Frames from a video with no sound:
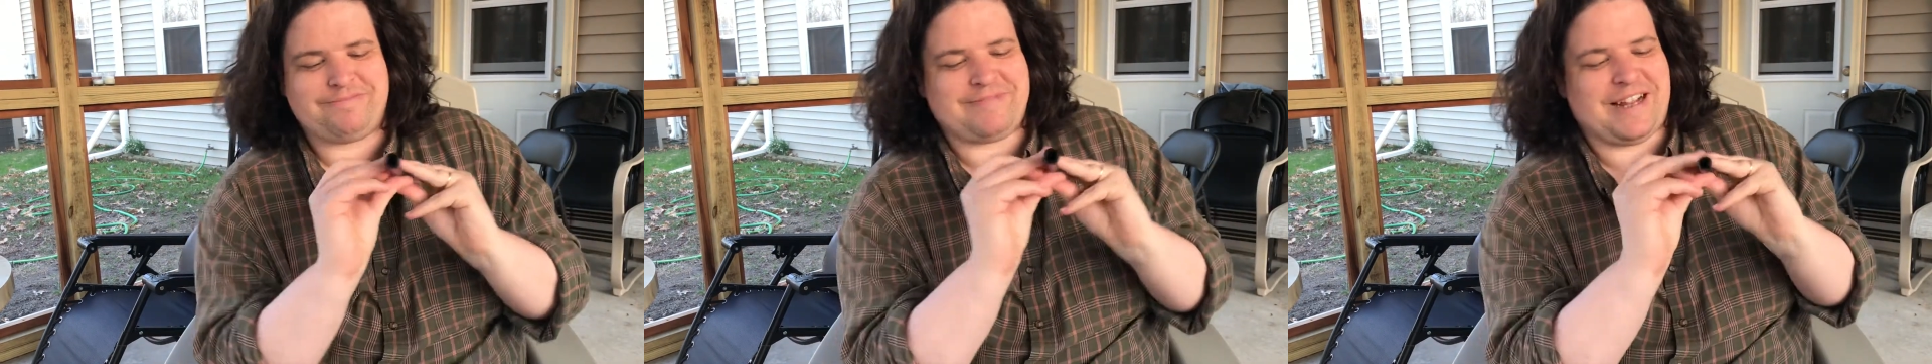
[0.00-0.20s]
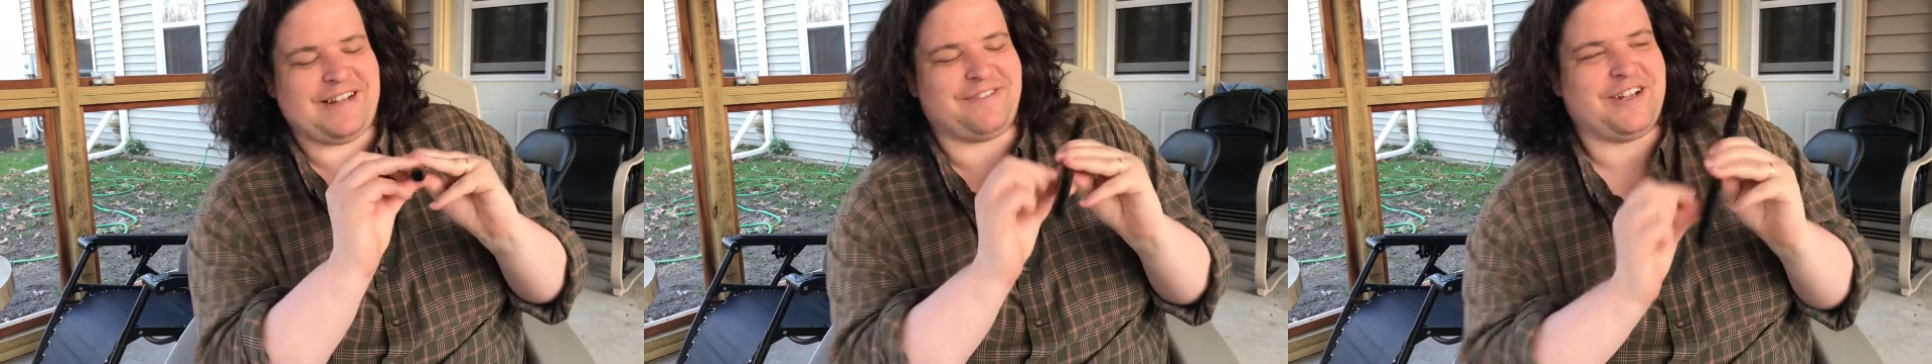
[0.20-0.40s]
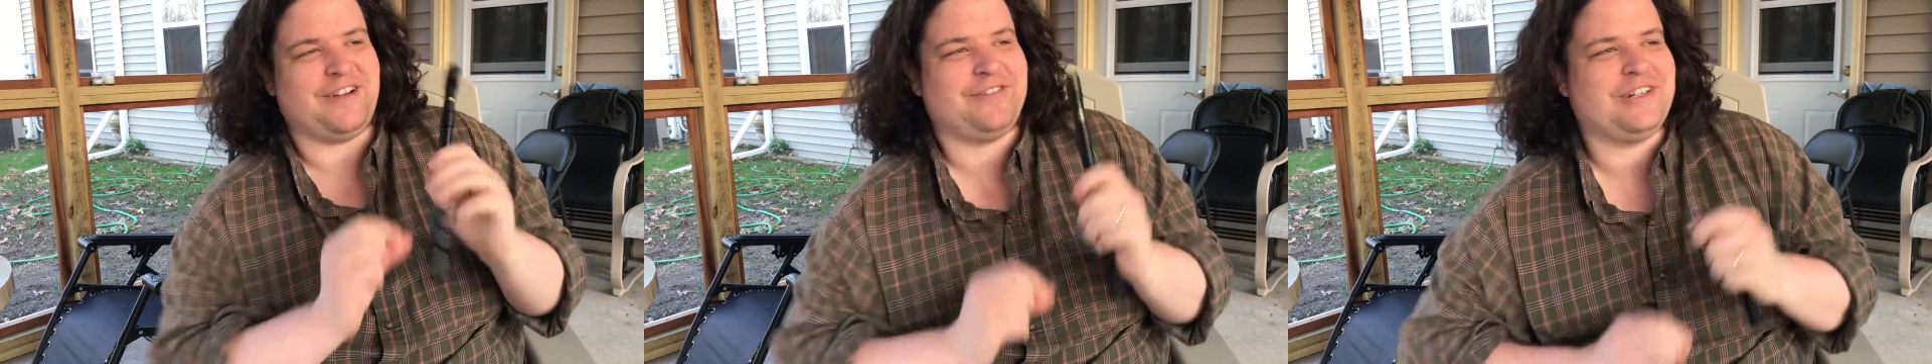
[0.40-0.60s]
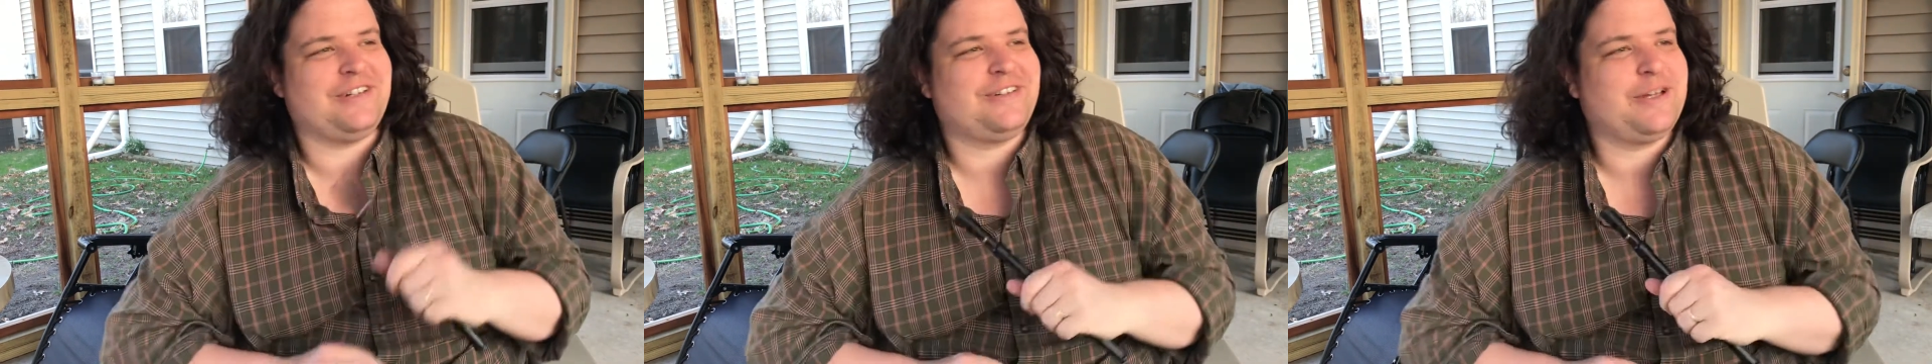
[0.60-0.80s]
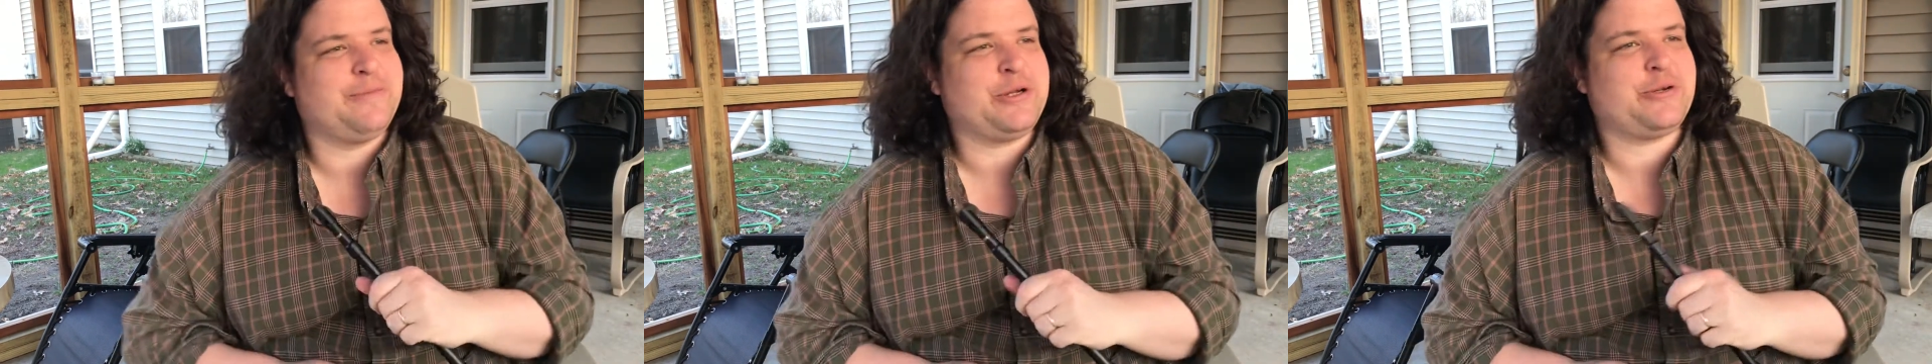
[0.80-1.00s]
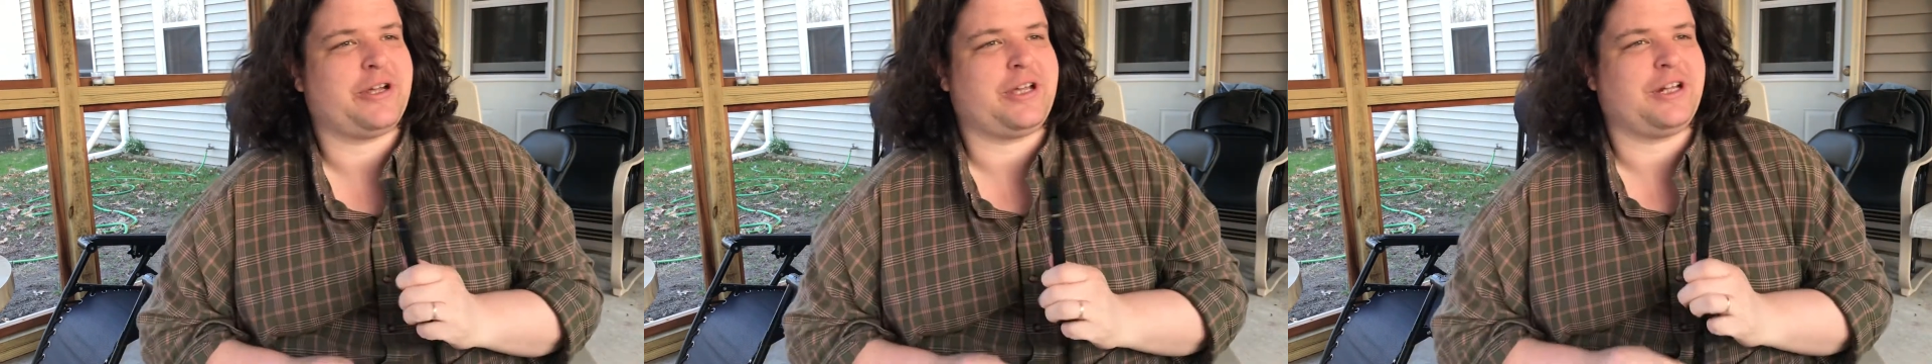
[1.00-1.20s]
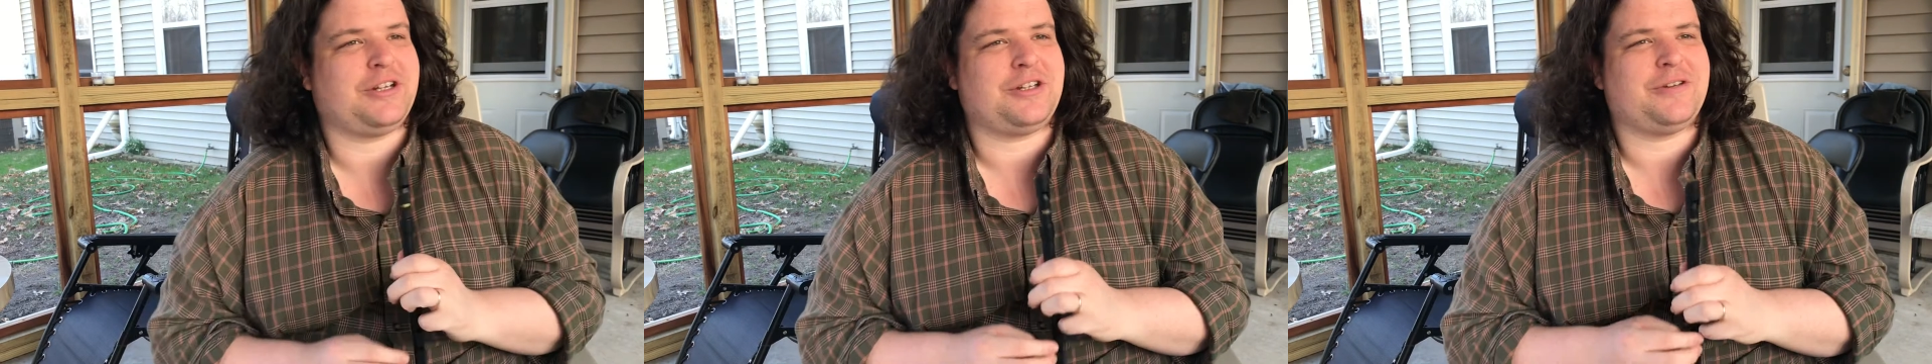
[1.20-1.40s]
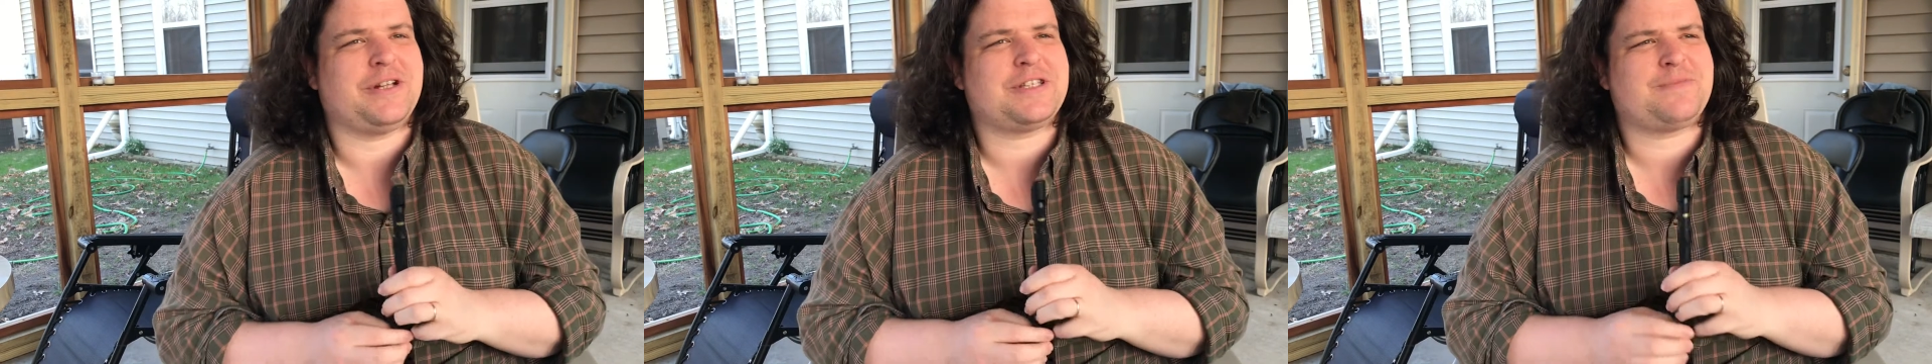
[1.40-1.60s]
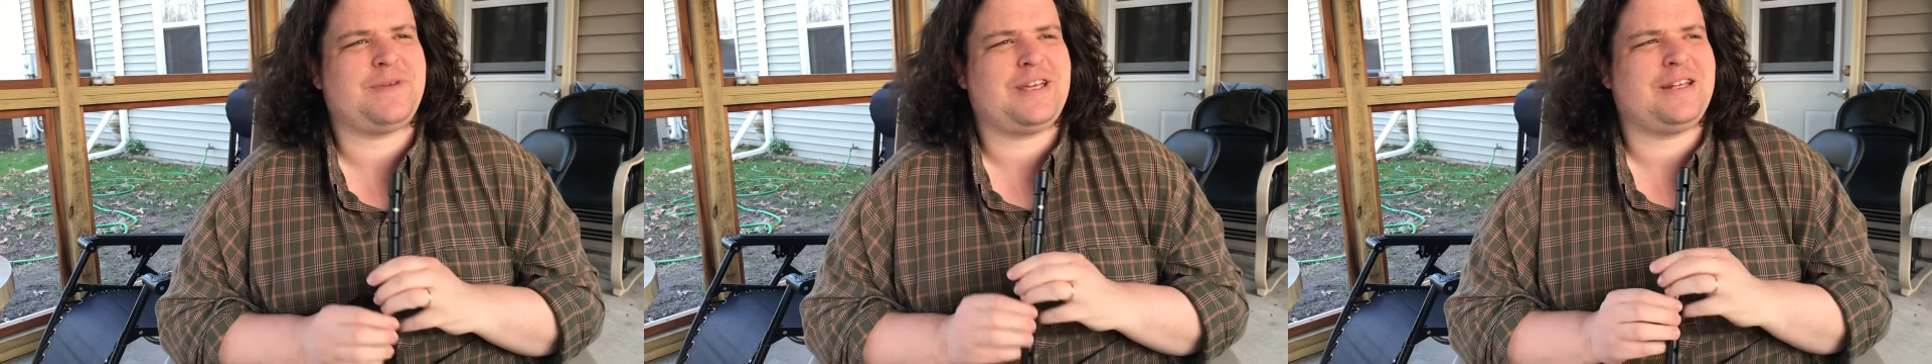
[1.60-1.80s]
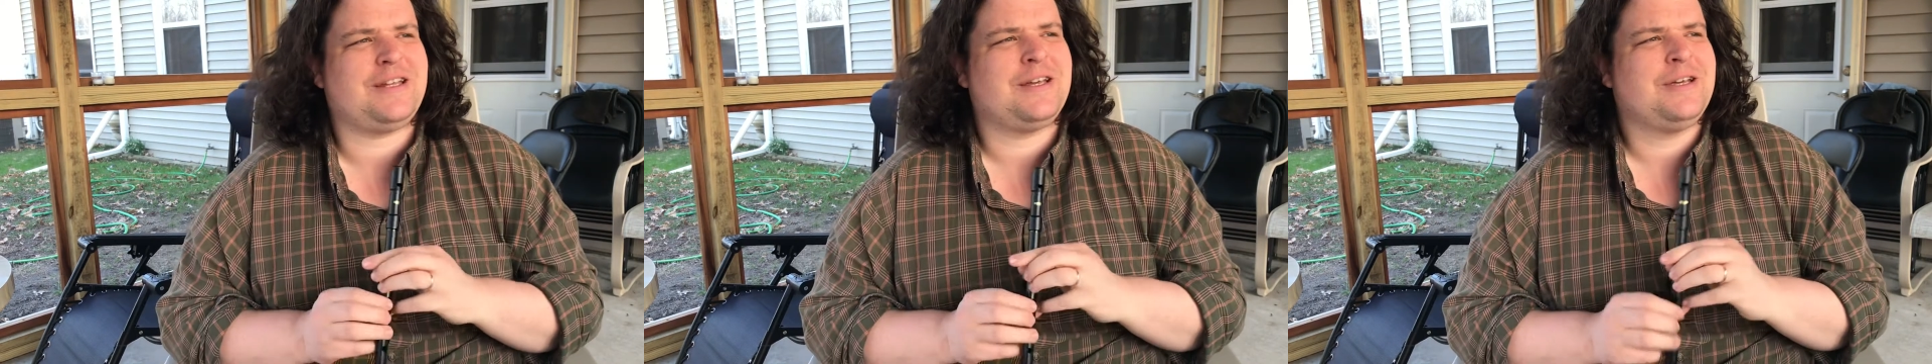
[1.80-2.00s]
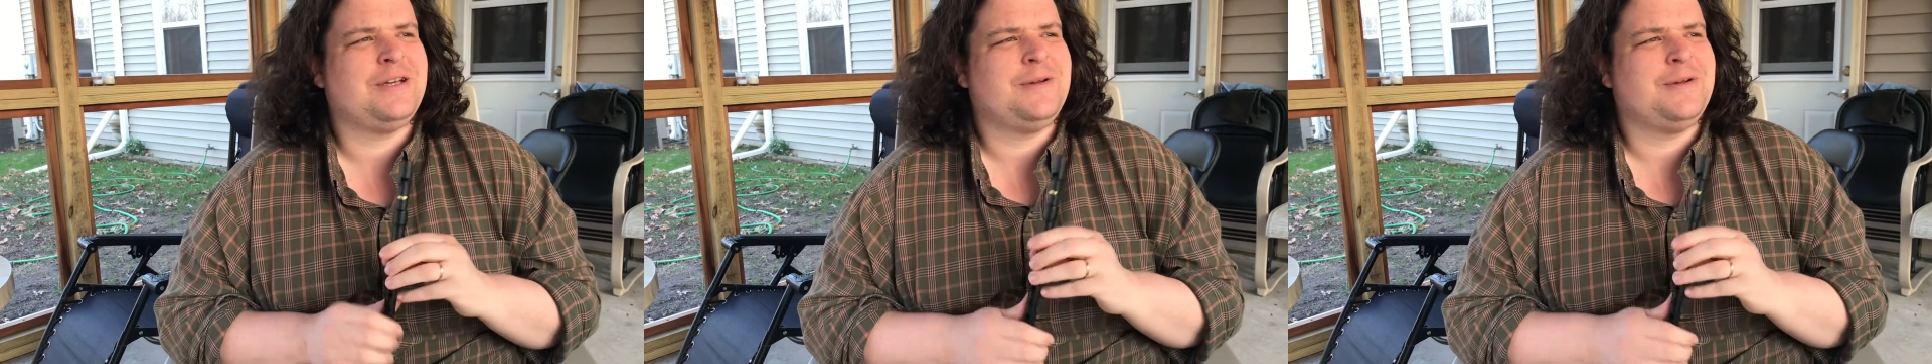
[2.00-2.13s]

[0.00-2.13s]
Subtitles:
half-covered, can be tricky to do at speed,